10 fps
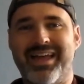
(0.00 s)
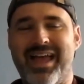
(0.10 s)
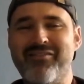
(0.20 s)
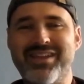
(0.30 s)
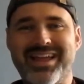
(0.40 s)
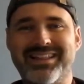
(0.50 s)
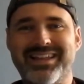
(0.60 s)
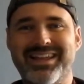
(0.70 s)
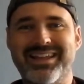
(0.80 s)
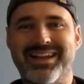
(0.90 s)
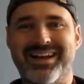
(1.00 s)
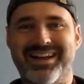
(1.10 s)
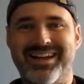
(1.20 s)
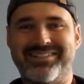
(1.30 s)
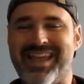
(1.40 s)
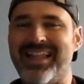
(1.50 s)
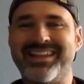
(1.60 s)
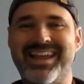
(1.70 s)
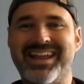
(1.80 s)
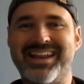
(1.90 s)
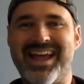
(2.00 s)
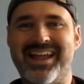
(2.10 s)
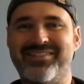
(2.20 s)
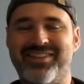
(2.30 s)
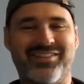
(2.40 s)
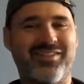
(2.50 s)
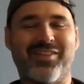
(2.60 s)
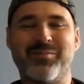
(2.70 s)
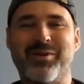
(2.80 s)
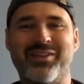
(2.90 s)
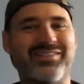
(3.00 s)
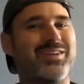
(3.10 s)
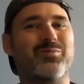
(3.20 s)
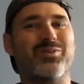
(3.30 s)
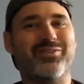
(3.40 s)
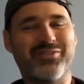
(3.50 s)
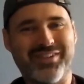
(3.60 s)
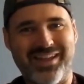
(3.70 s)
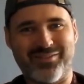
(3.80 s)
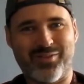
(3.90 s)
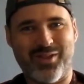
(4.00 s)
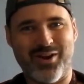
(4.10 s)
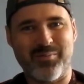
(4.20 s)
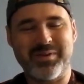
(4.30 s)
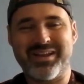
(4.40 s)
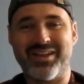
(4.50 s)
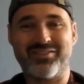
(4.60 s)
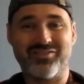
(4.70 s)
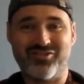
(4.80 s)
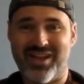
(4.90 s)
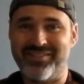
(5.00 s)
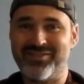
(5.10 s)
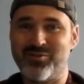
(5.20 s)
Evidently, Talladega Nights is nothing but a sequel to Days of Thunder because John C.